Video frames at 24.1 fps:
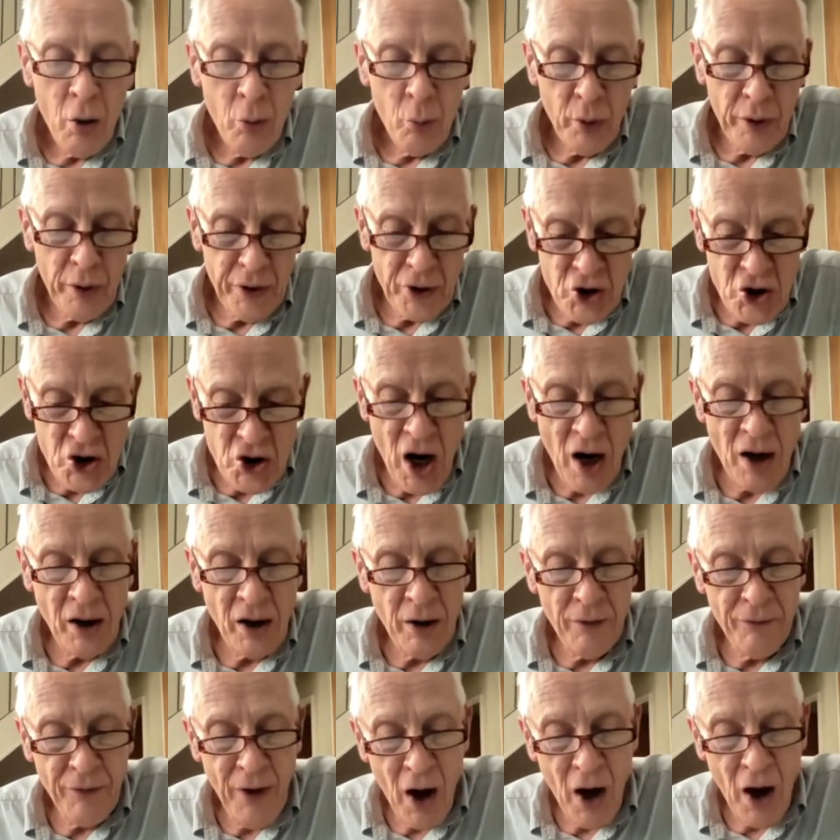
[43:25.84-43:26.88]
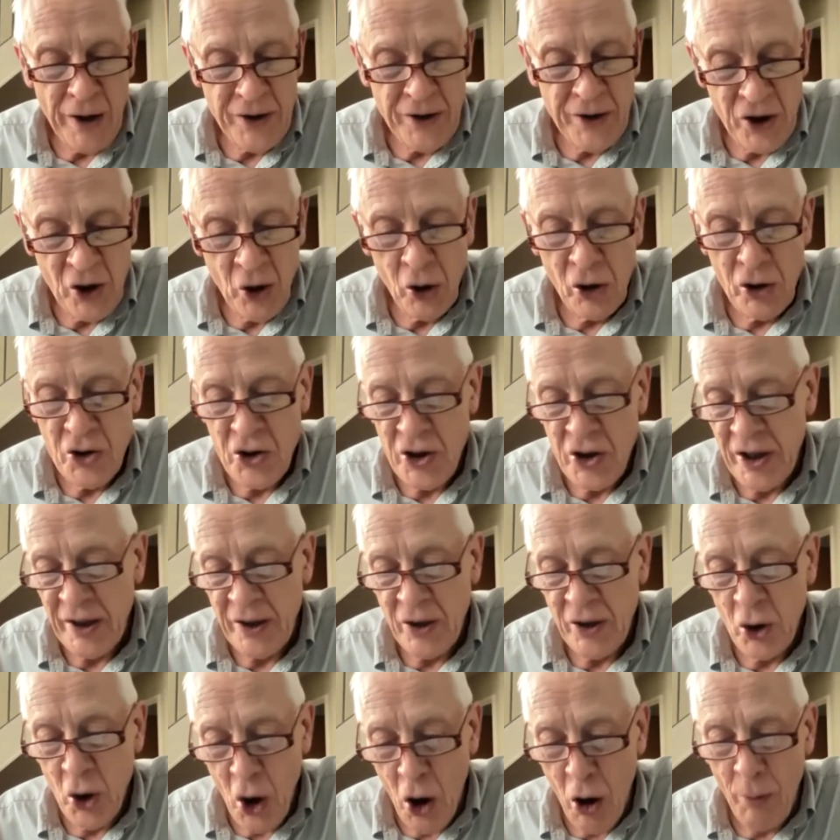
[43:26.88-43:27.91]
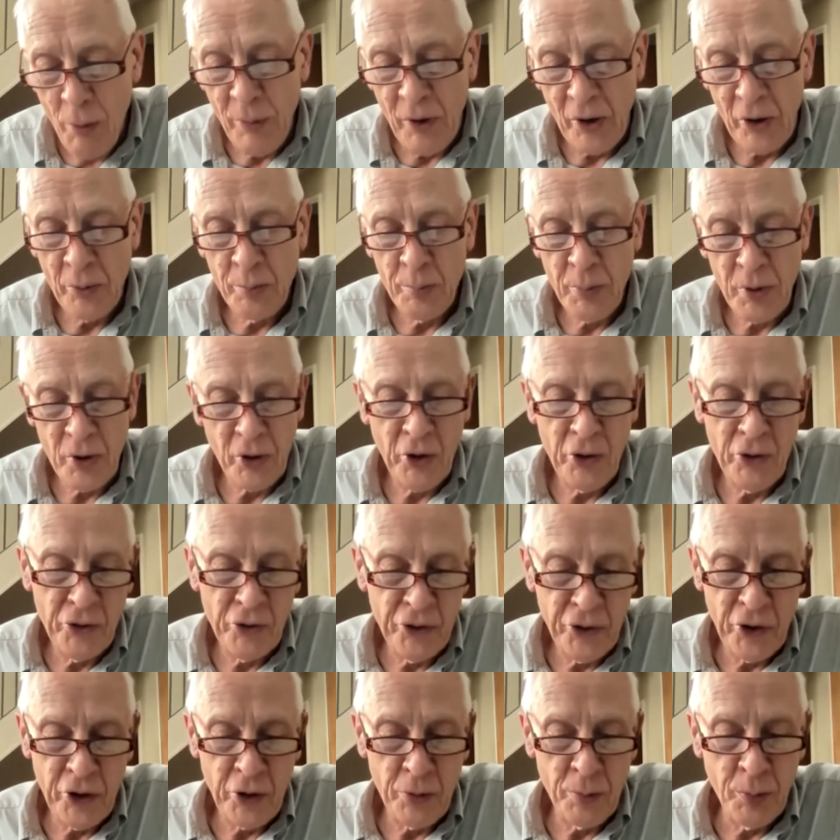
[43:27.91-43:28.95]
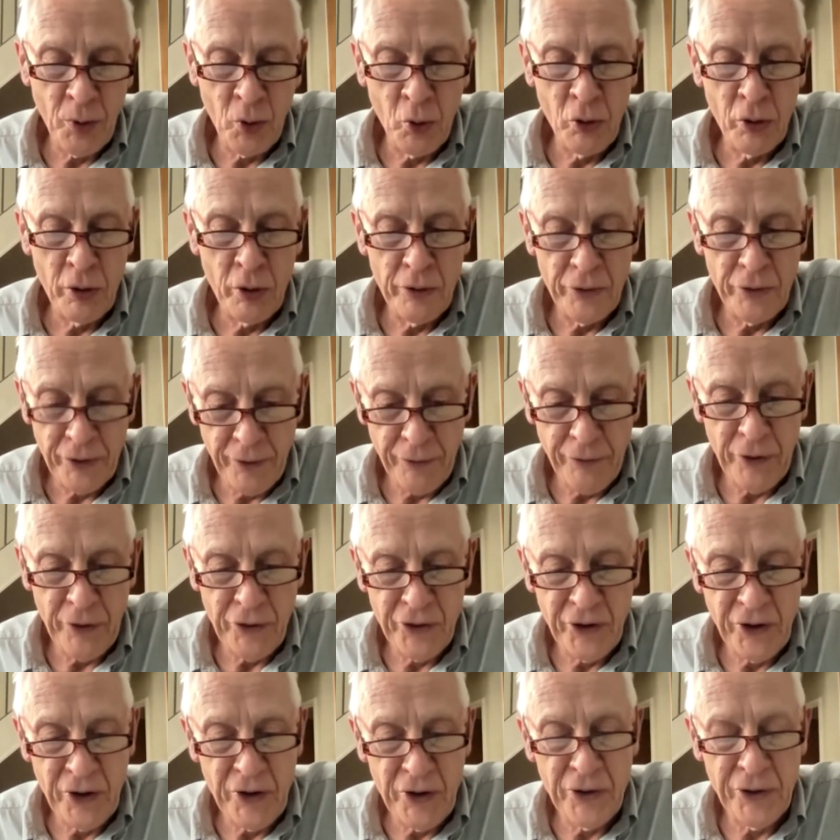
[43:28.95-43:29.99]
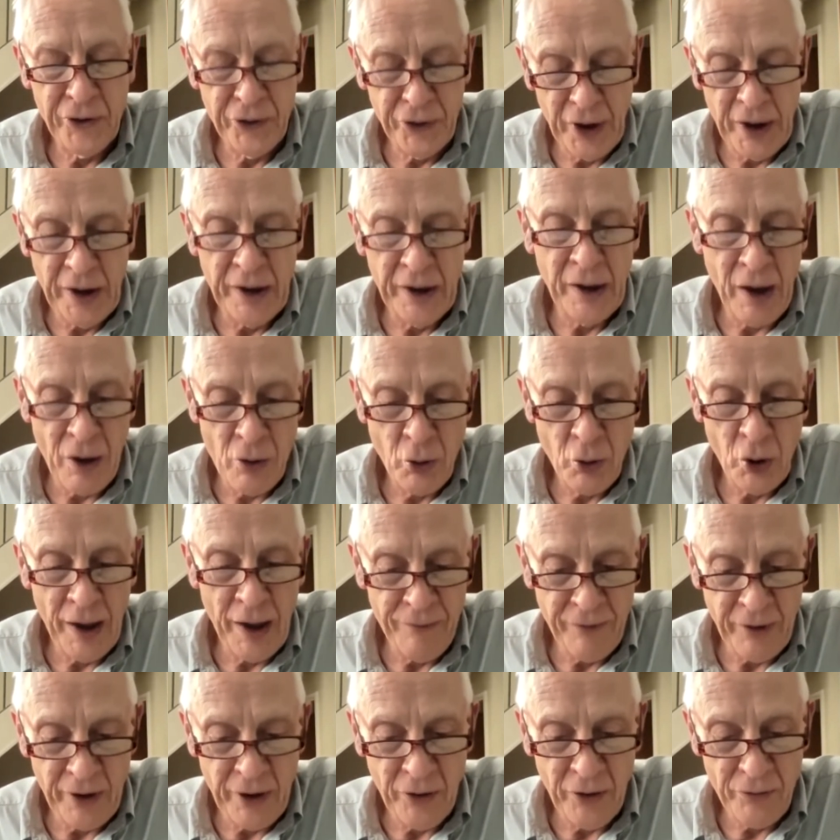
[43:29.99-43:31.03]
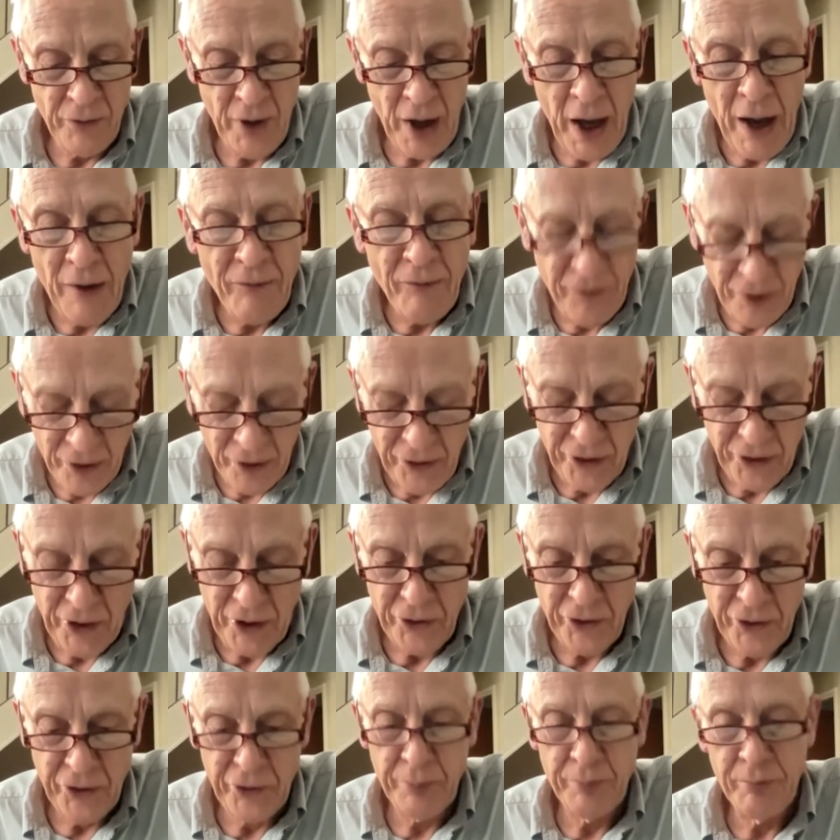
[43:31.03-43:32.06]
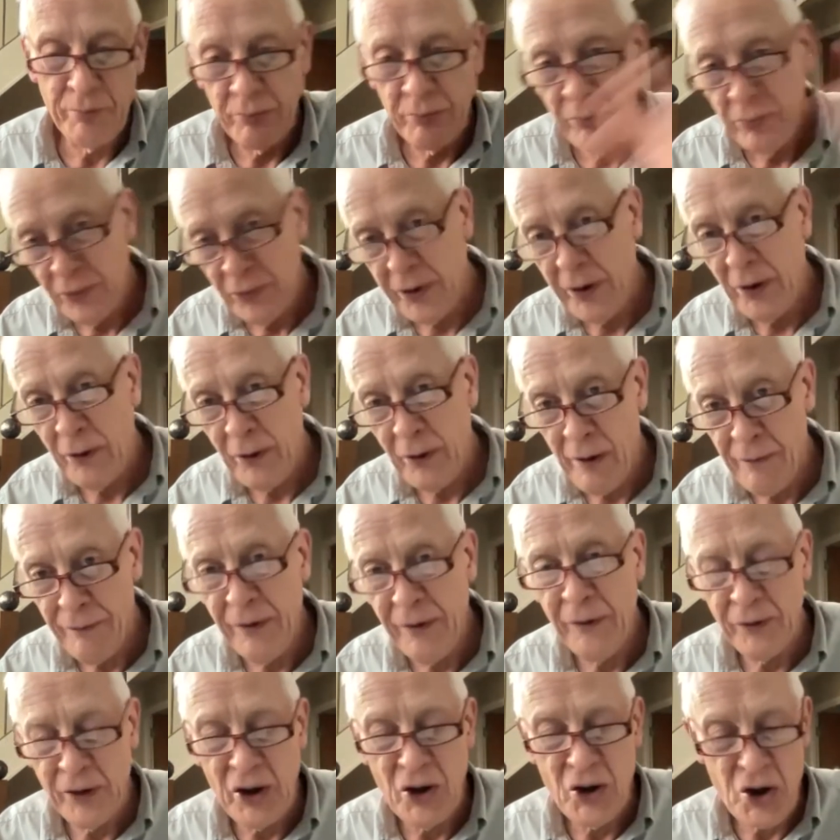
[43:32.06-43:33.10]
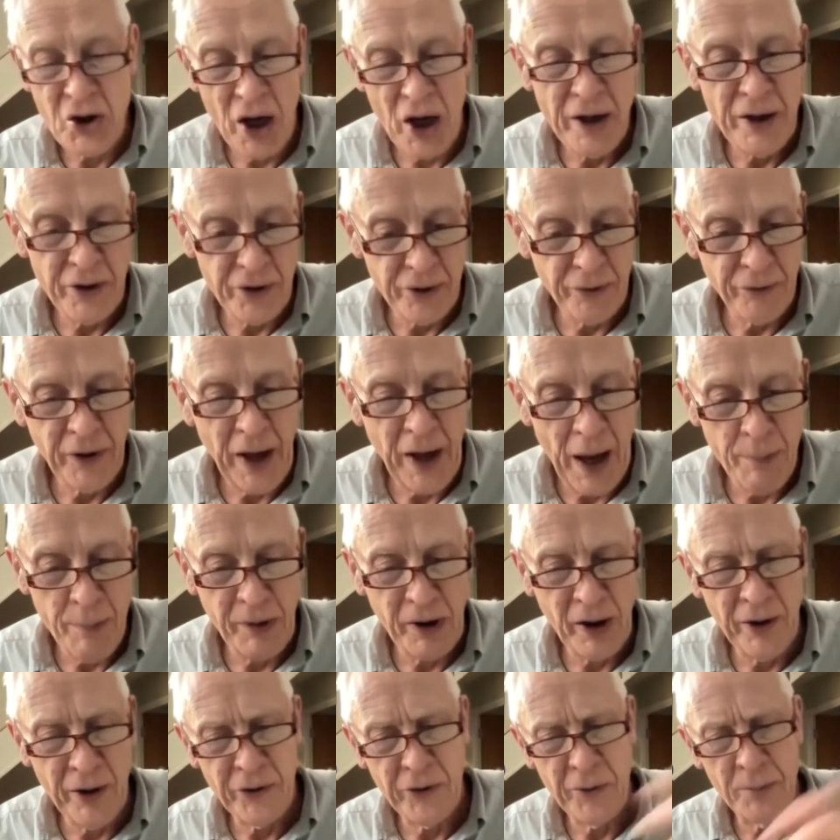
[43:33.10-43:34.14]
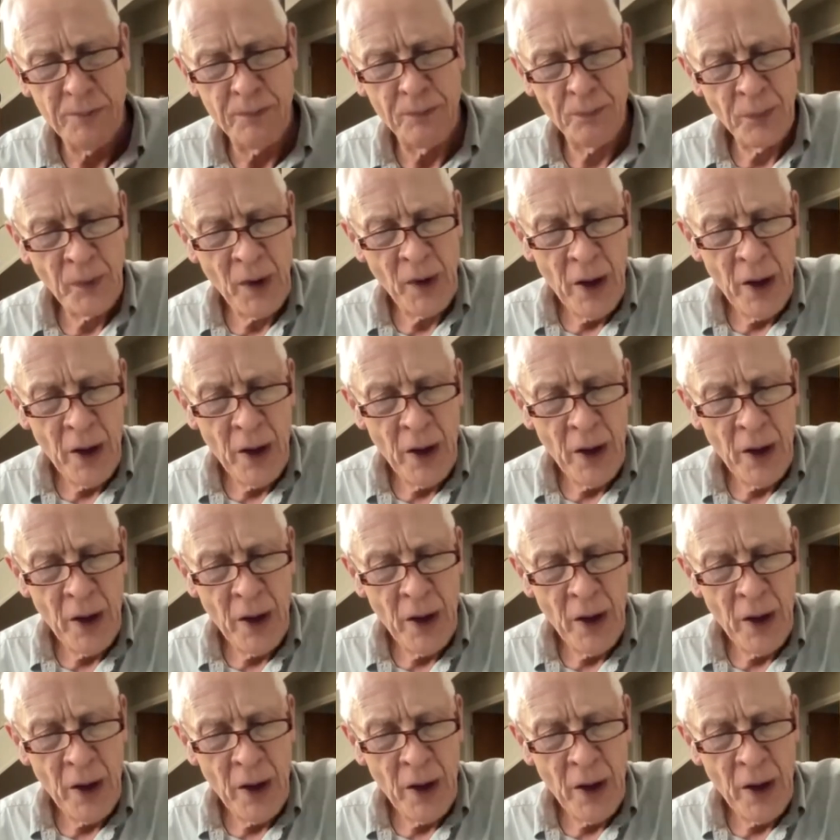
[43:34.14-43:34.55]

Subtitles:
with a chunk of ideology in common, but considerable differences in local emphasis. There are 50 shades of capitalism.